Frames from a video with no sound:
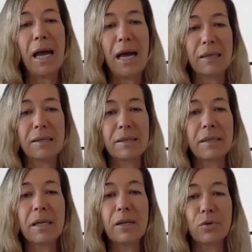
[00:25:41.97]
and
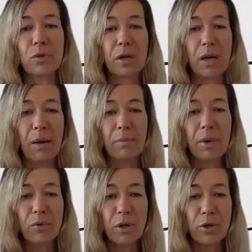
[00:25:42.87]
see to come
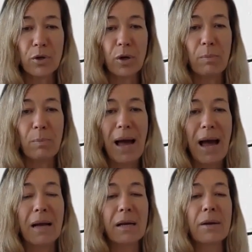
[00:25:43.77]
and return
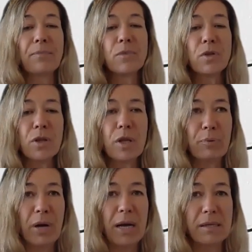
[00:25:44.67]
back to the
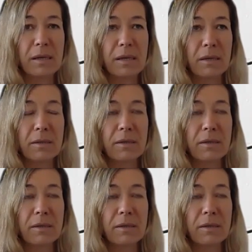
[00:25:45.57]
present.